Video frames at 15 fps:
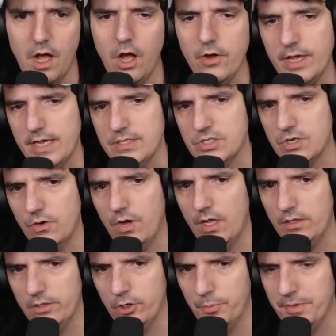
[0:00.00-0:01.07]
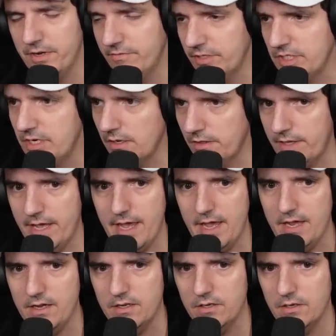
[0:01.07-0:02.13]
Okay, so a little bit of a
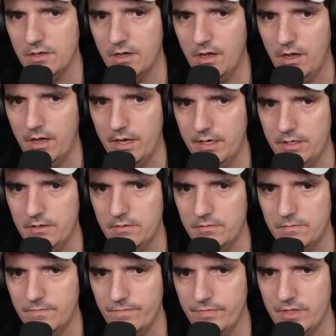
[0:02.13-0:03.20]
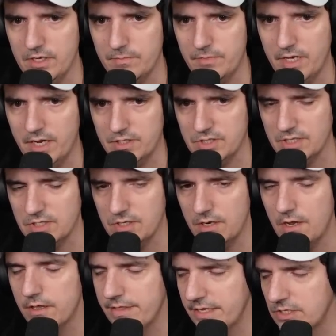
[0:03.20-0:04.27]
delay on the
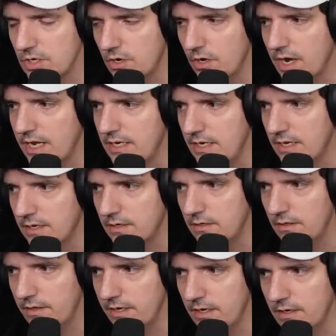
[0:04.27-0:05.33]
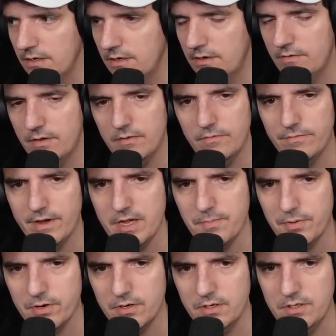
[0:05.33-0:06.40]
abducts. That's a good idea. Like,
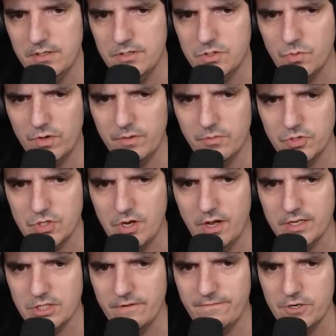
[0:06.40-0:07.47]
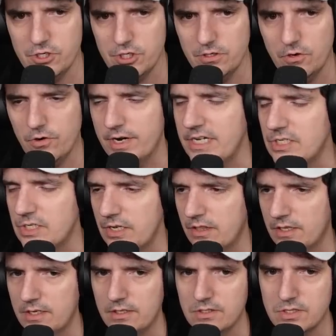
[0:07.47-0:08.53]
Viper is one of the most cost-efficient, crazy
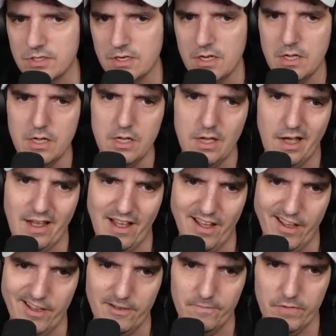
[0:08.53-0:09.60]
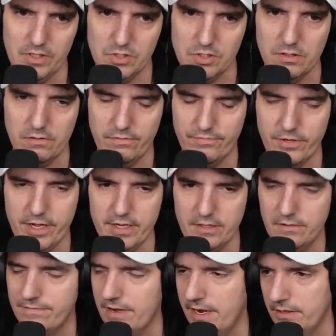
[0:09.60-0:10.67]
things. It's the Flying
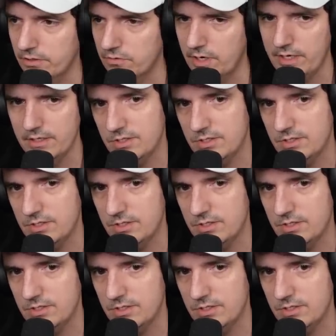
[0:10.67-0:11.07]
Defiler, right?